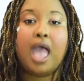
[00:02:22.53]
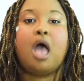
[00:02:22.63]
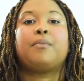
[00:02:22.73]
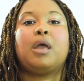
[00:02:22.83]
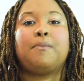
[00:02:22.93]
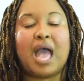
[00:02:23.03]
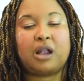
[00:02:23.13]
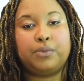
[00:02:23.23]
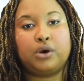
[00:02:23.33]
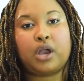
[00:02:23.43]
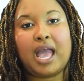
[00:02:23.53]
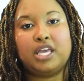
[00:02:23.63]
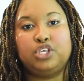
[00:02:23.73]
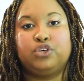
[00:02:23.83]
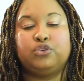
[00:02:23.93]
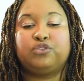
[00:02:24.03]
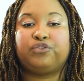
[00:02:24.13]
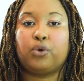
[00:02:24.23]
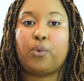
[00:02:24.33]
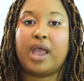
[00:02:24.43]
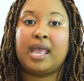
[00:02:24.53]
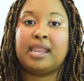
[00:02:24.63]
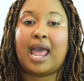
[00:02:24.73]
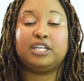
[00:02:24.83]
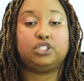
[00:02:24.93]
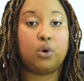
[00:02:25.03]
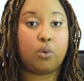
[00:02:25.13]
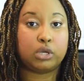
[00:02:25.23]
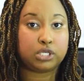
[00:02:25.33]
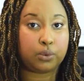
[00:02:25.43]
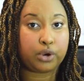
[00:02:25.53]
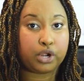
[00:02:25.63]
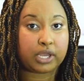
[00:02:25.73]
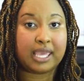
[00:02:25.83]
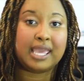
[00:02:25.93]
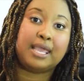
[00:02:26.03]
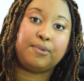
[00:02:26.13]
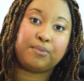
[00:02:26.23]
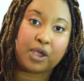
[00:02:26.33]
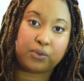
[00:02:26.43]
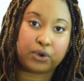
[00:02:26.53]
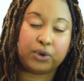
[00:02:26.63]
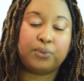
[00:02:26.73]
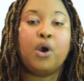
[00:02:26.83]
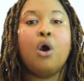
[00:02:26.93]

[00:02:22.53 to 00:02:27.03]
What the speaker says: and my MacBook I use for when I don't want to work in my room,